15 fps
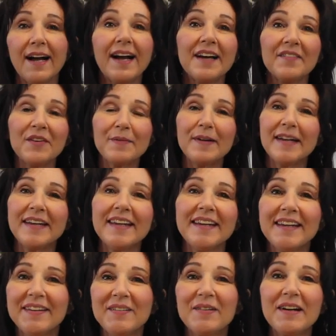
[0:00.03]
Hi
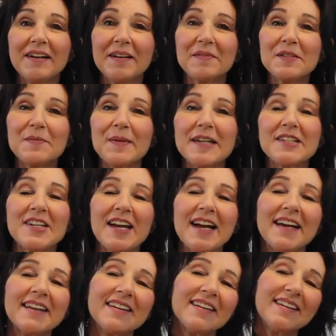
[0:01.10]
everybody, welcome to my
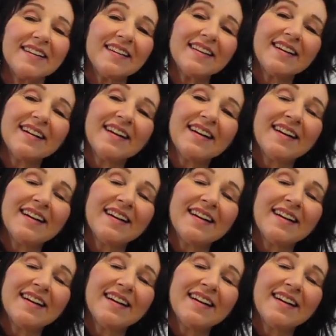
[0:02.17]
channel.